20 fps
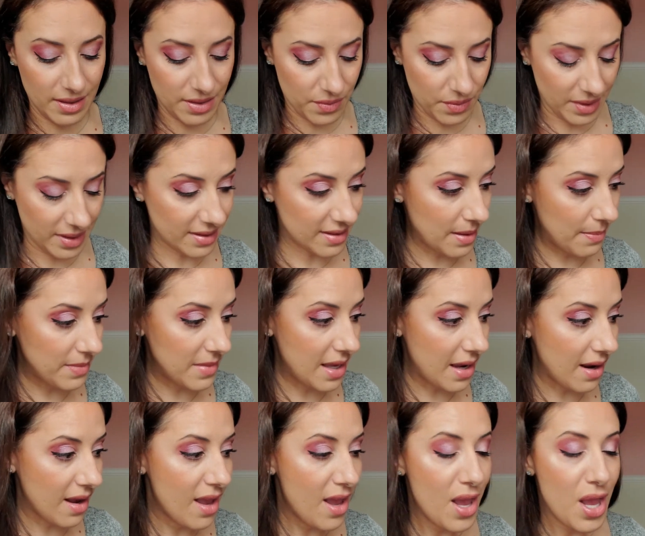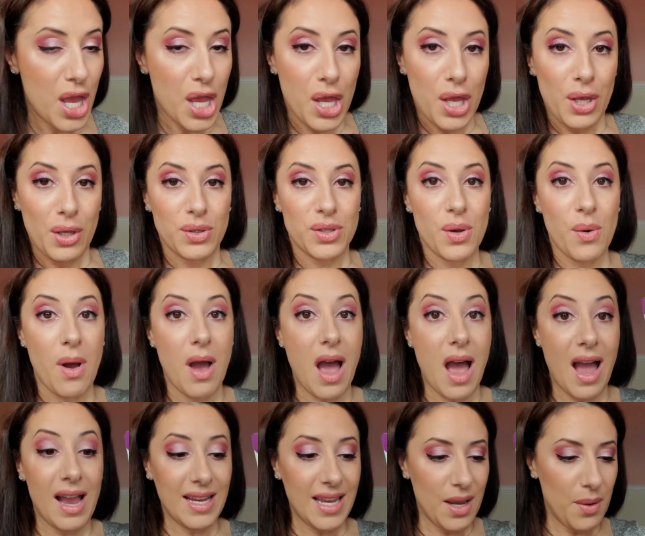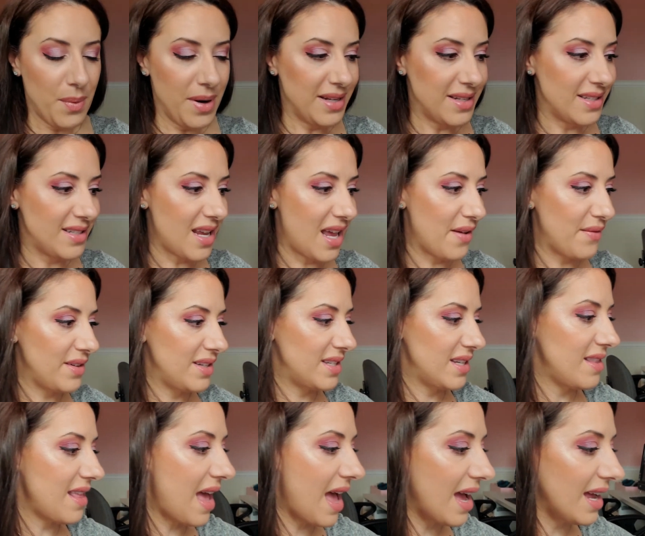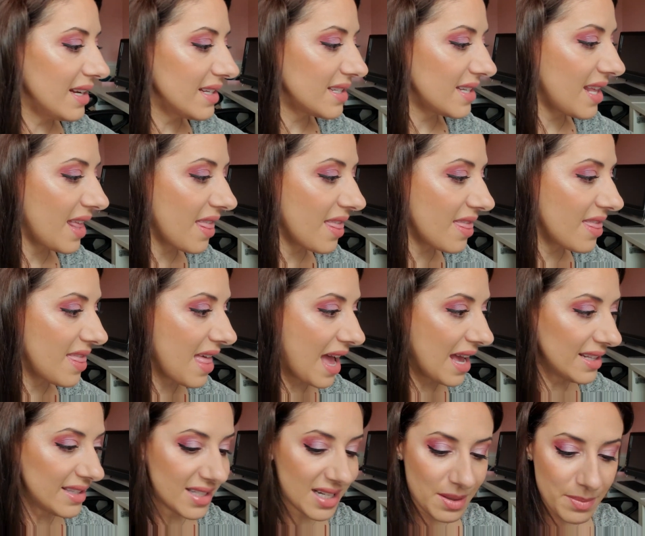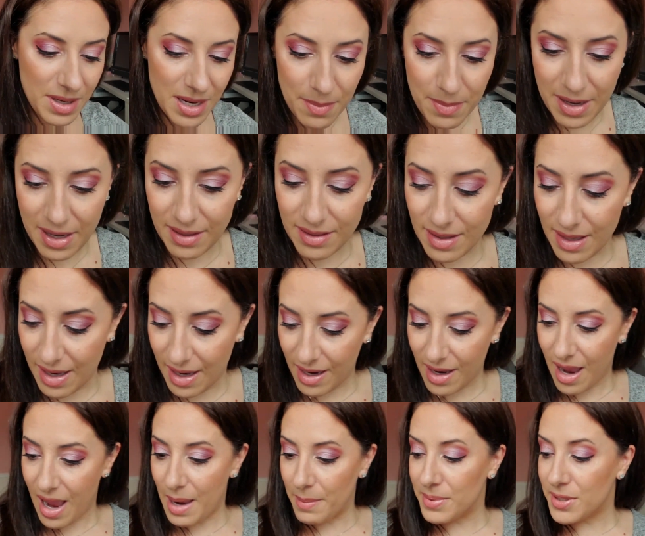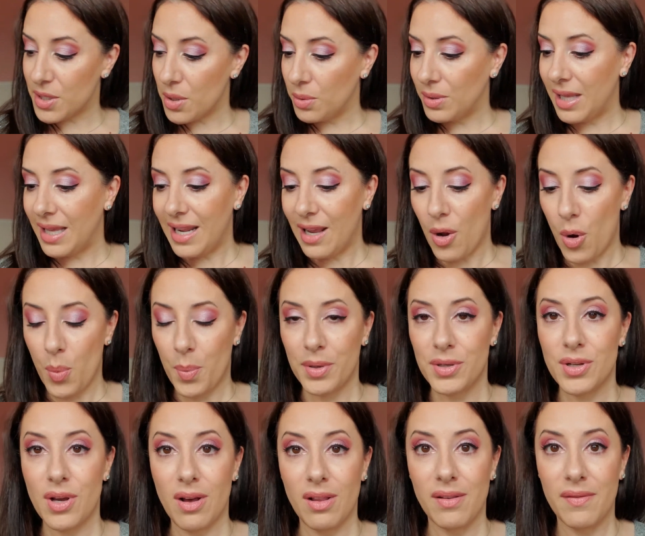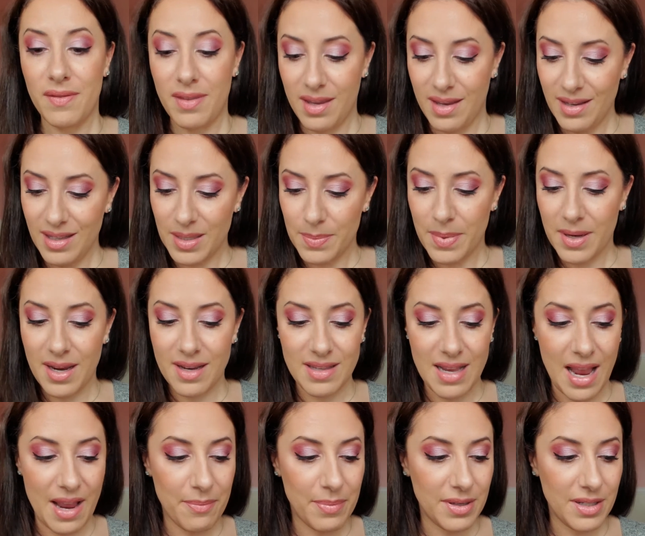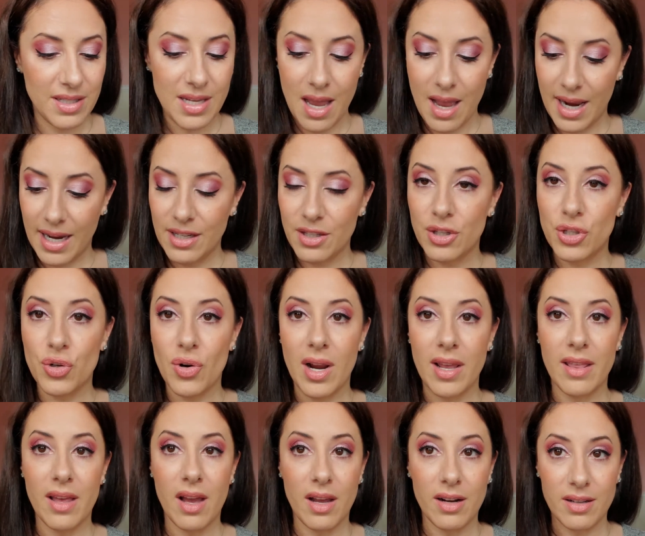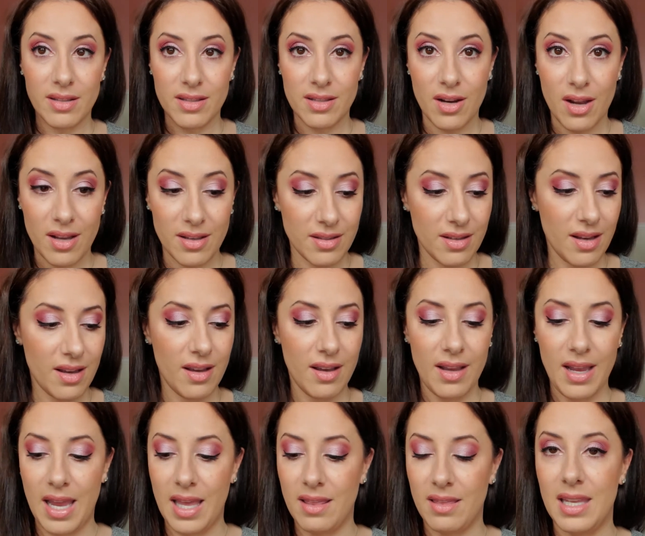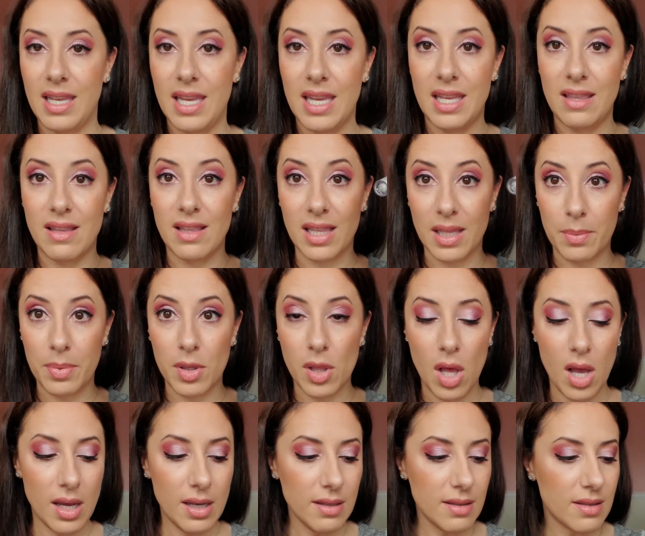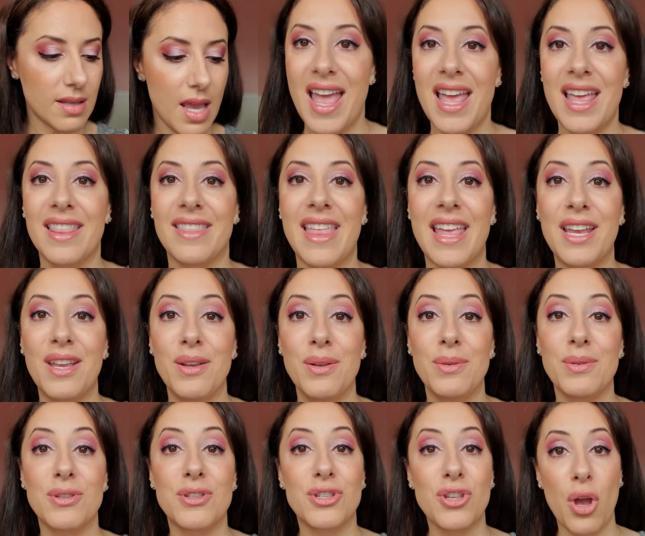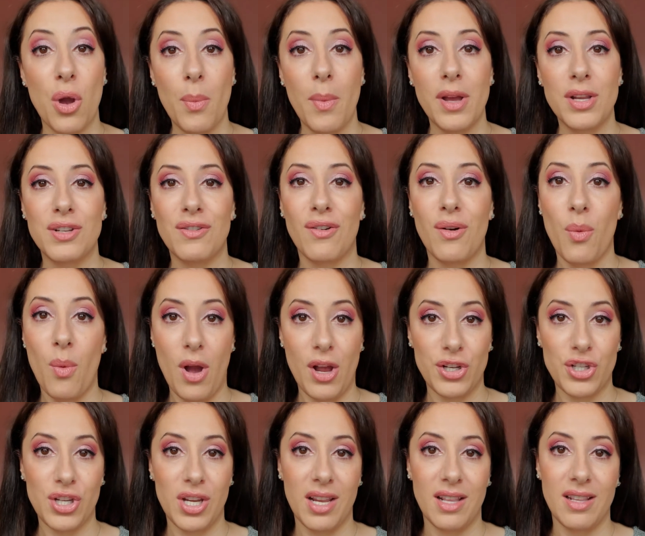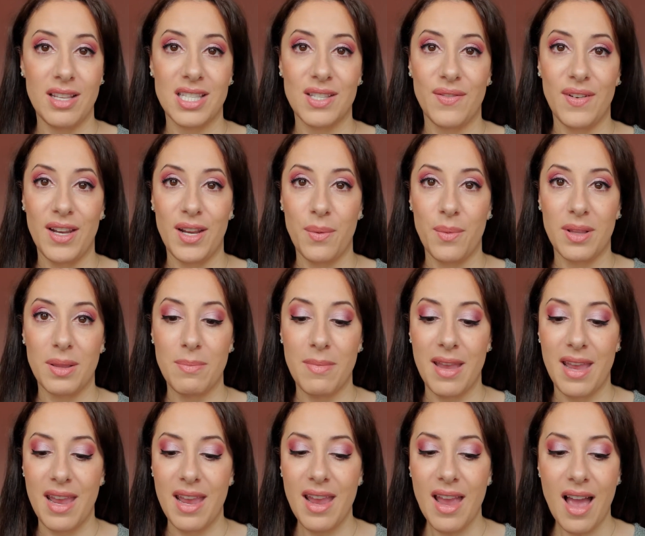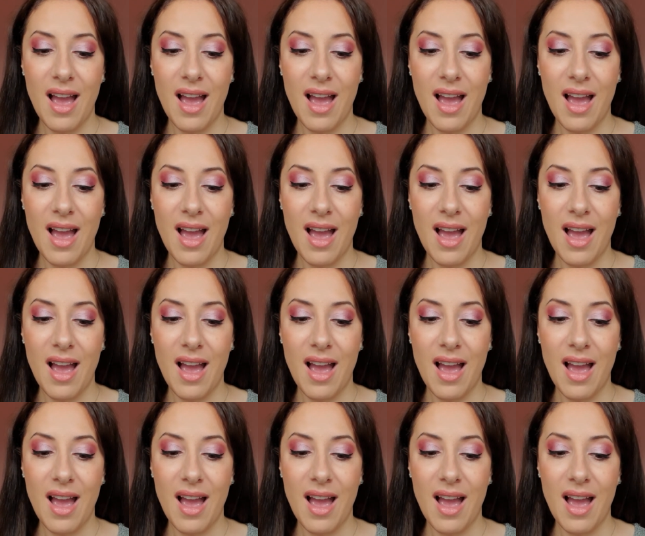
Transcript: really something. So I can't wait to dive into that. That's gonna be amazing. I'm so glad I opened all of these because I've been dying to try the Anastasia and the lip gloss. Thank you so much for watching this video with me.